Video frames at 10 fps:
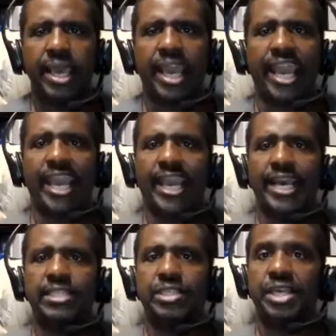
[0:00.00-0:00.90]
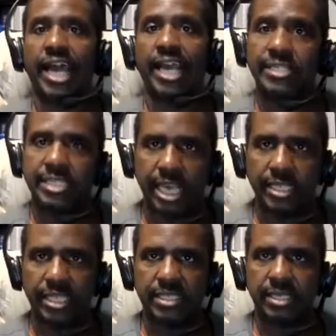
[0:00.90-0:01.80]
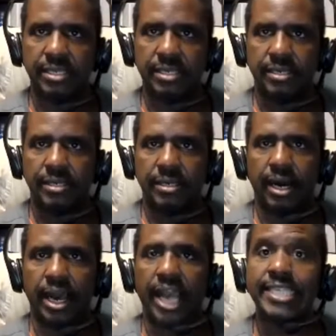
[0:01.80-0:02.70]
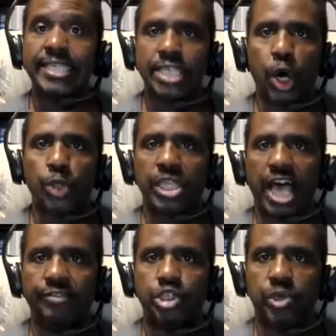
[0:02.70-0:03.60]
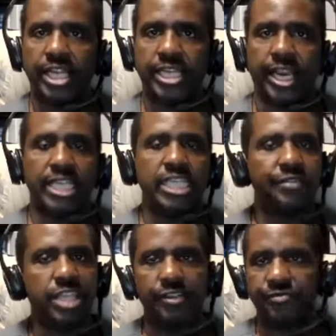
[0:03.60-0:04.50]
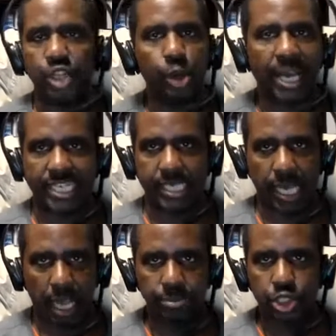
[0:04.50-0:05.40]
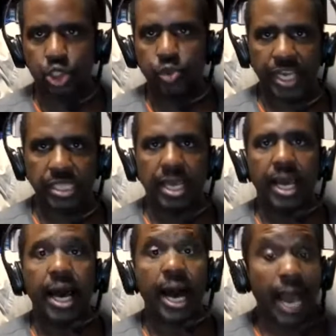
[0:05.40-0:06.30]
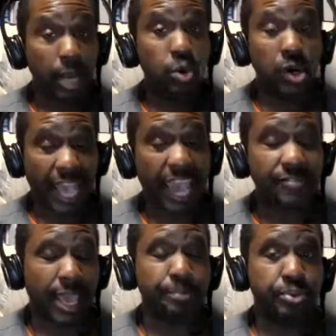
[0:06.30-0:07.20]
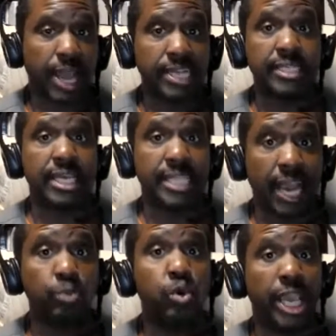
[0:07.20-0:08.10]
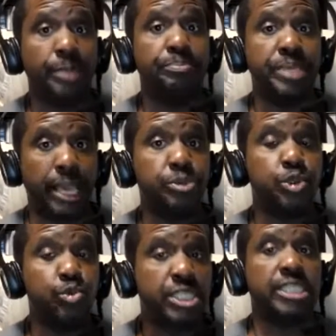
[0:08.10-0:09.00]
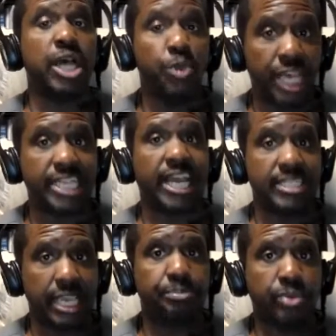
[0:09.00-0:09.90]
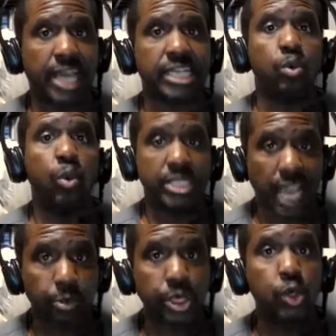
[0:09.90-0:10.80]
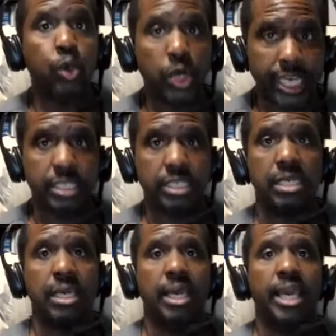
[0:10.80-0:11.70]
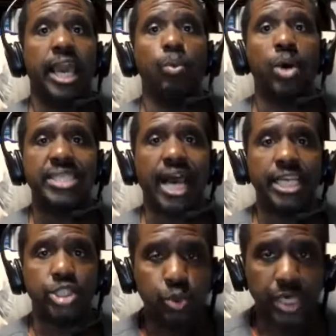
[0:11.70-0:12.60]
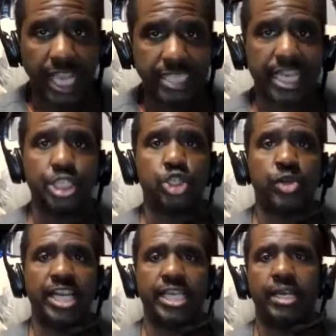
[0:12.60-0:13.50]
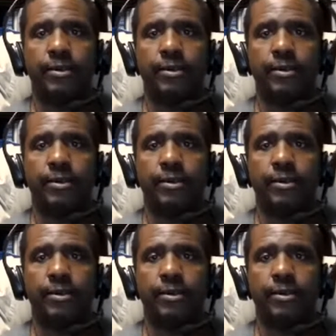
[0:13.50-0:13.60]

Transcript: and that I sell it. I sell the live training. And even if nobody comes to it, I will have that product and I will be able to sell that as a product once I record it and once I do it as a training.